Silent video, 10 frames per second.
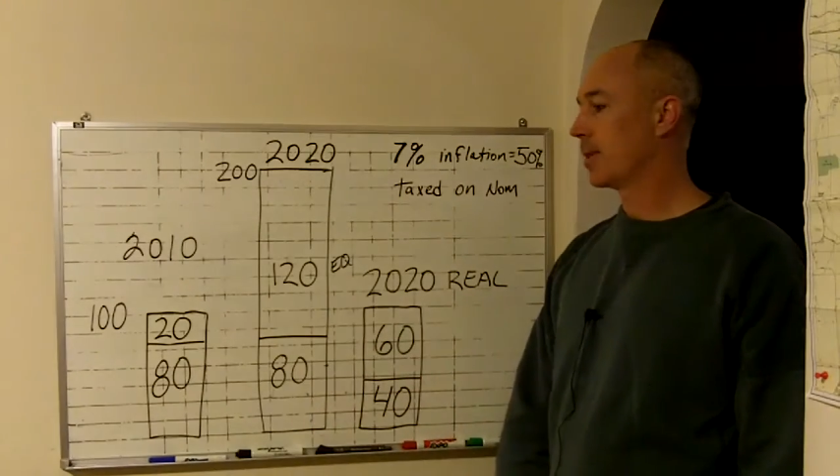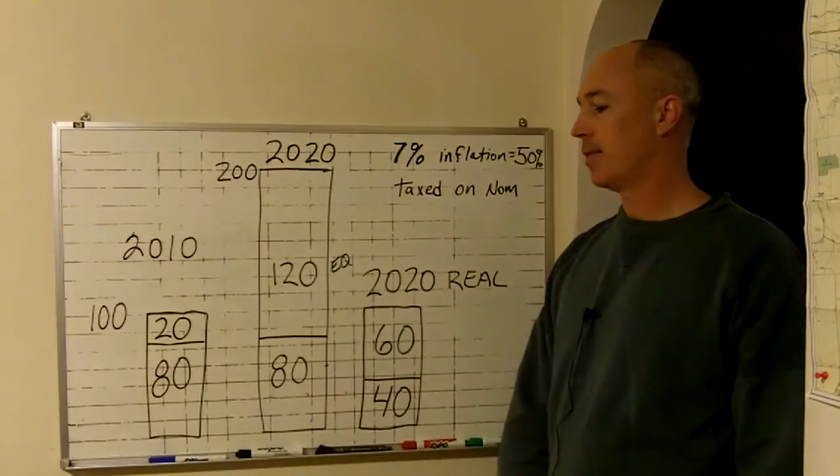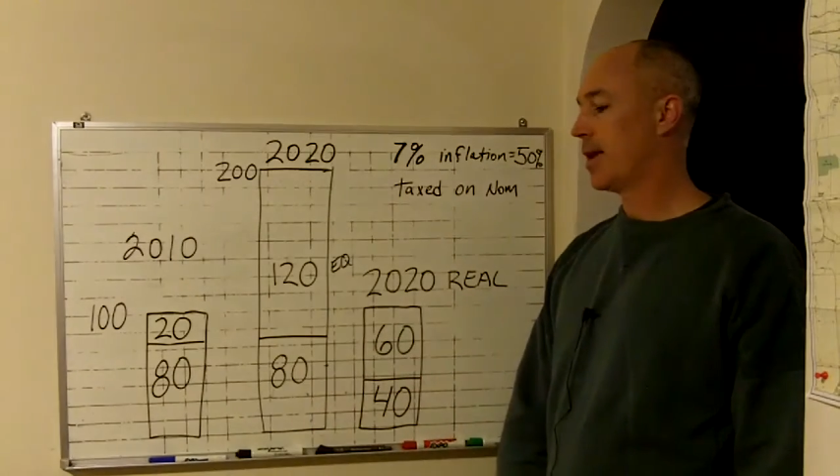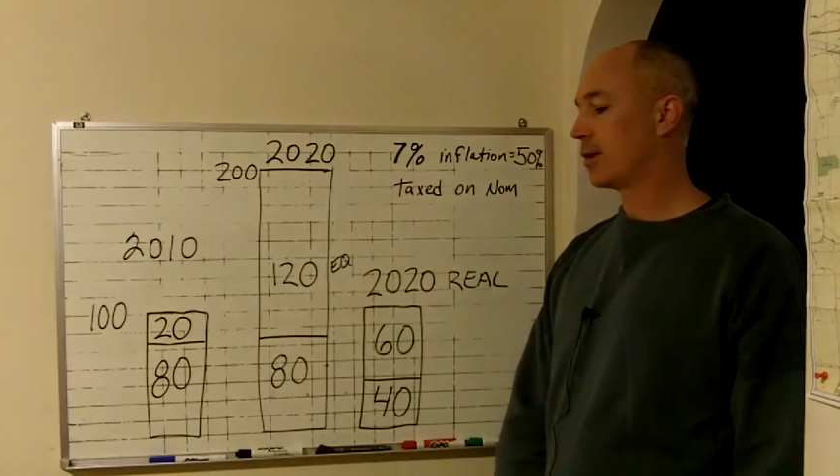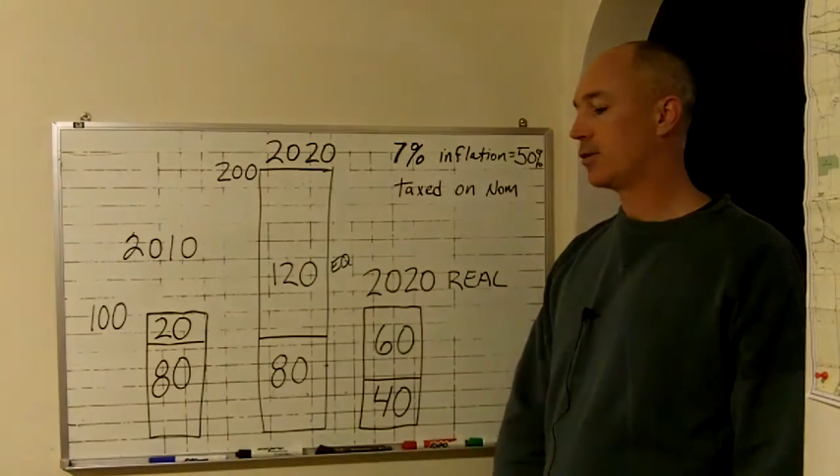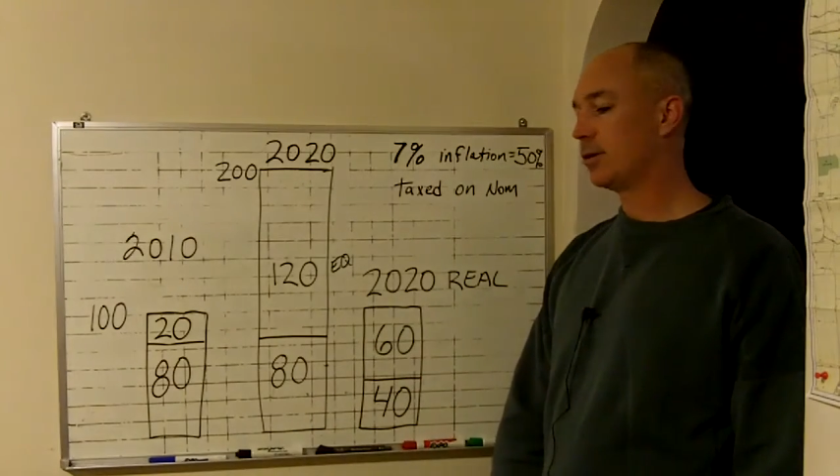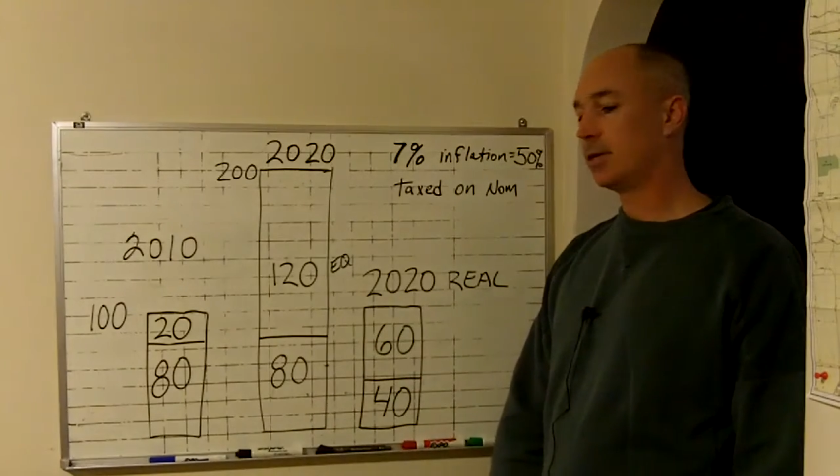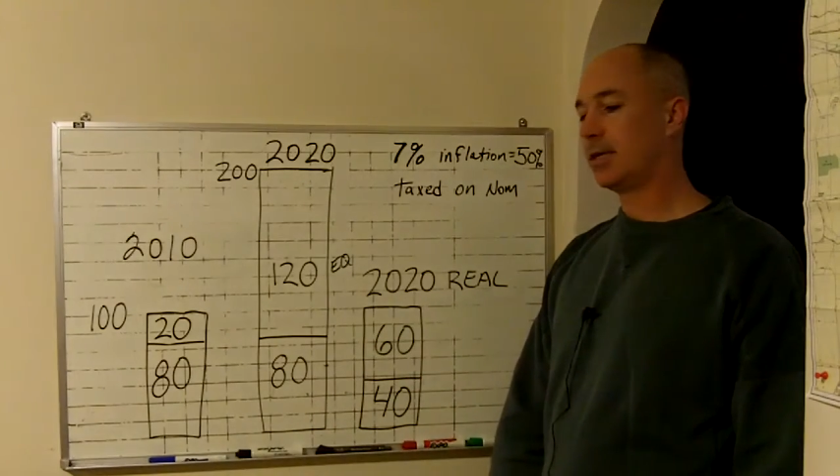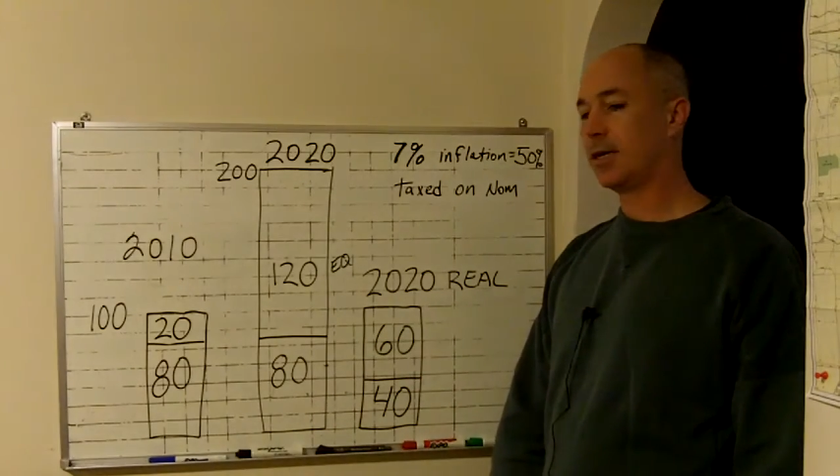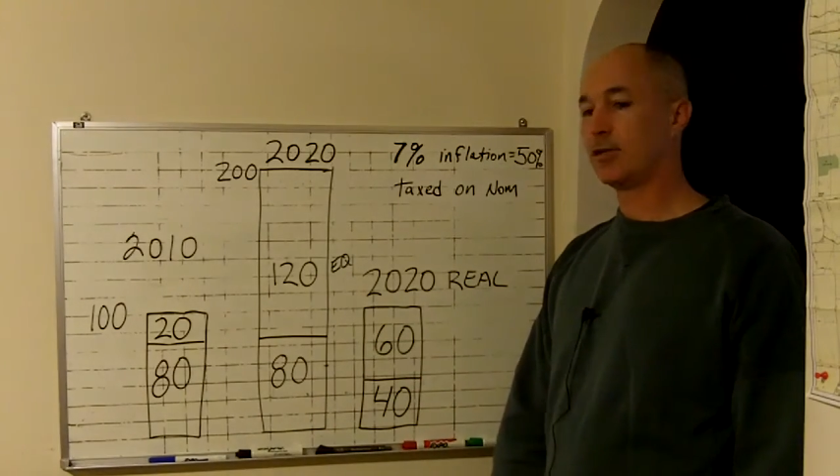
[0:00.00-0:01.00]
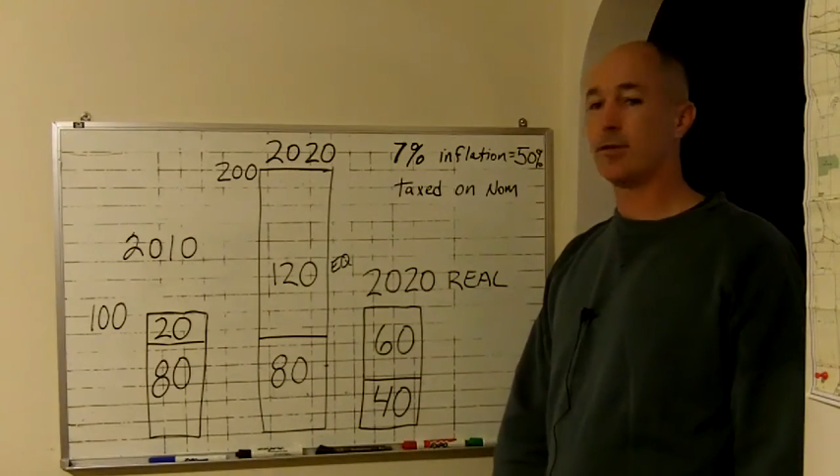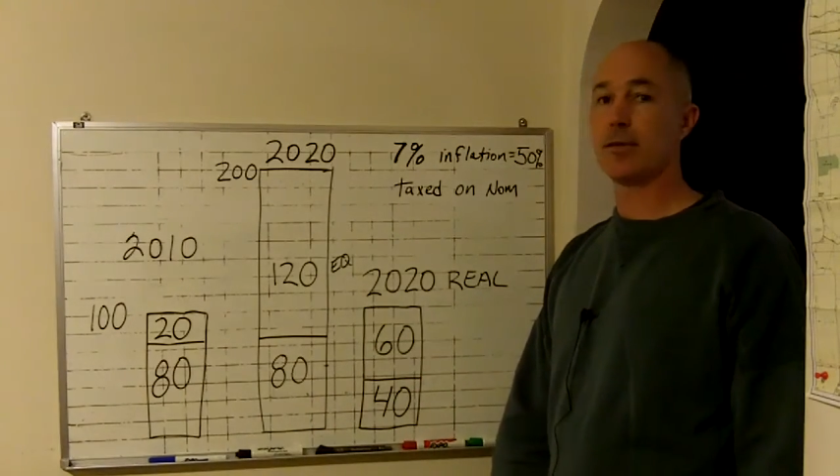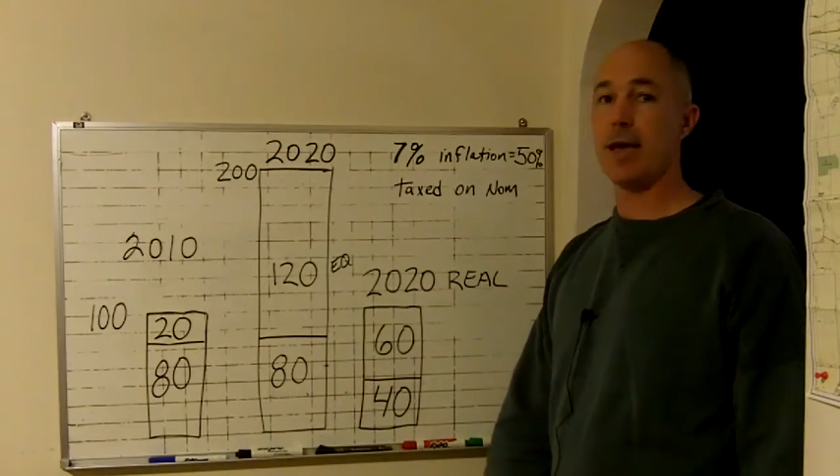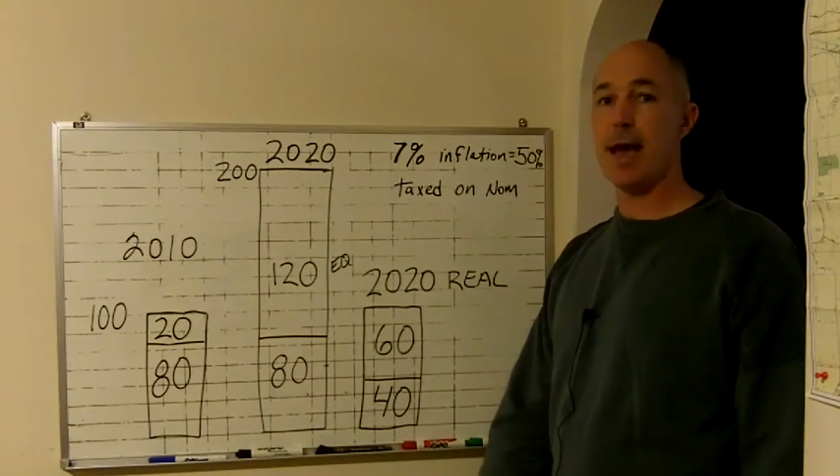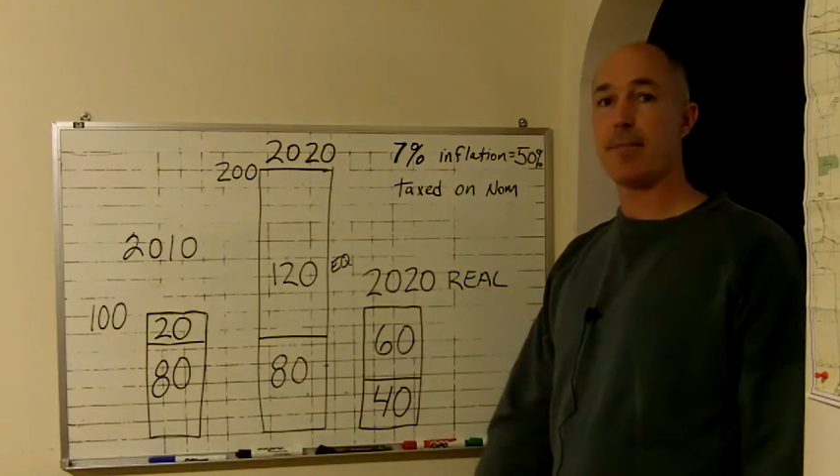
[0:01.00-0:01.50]
And that could
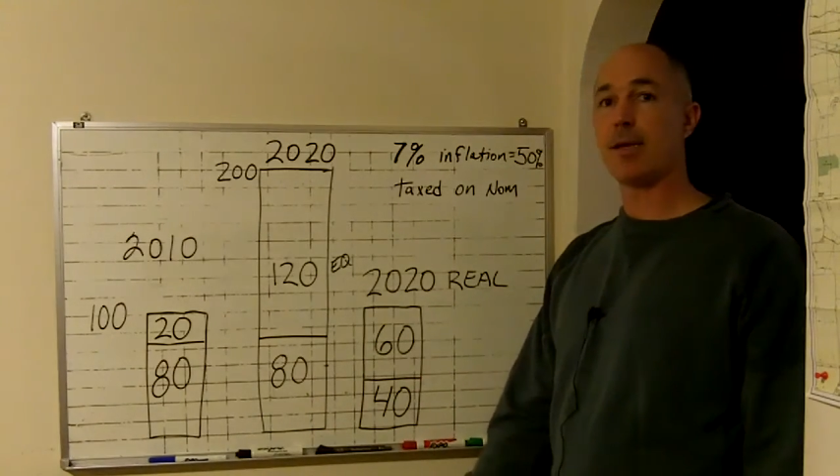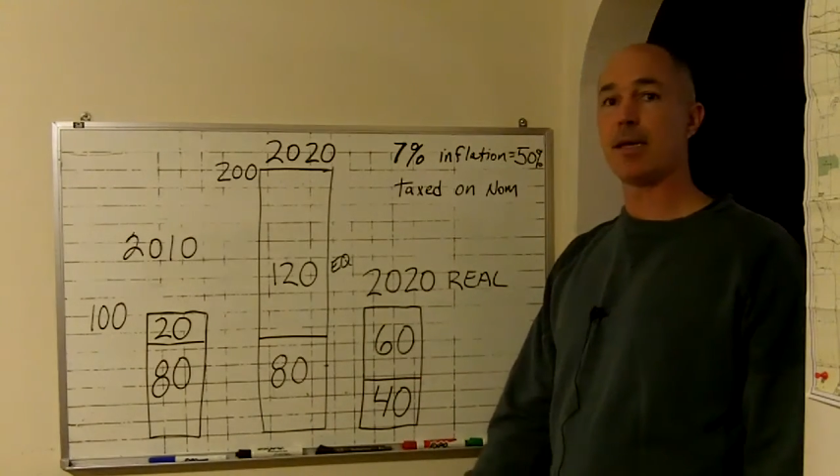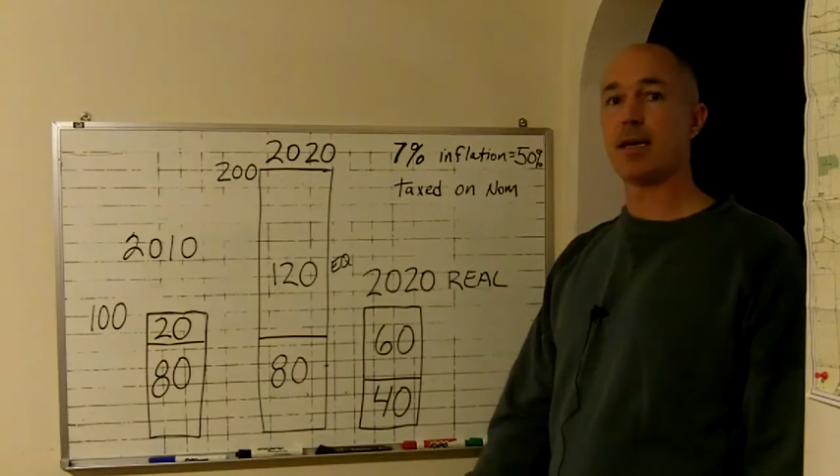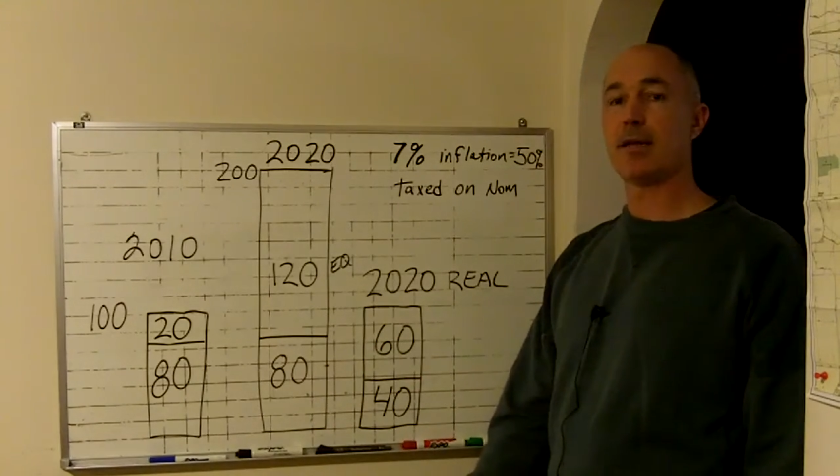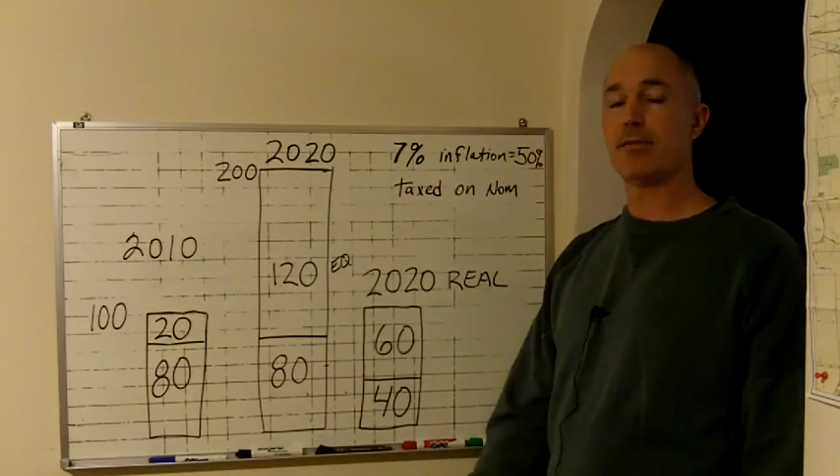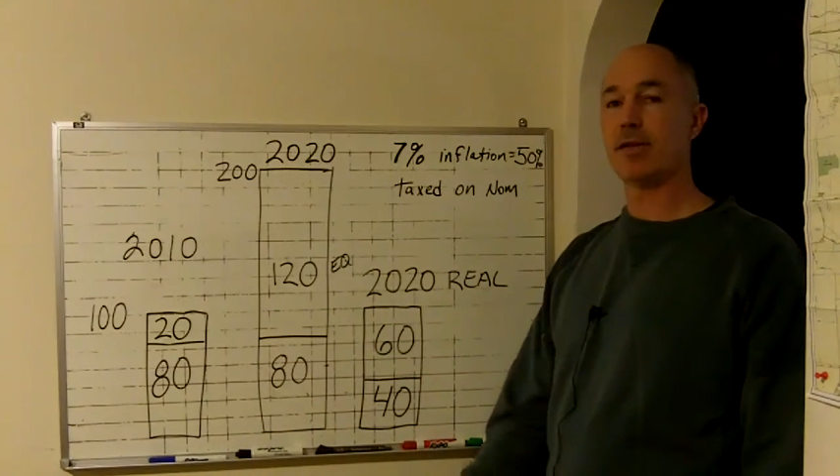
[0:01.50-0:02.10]
certainly happen again if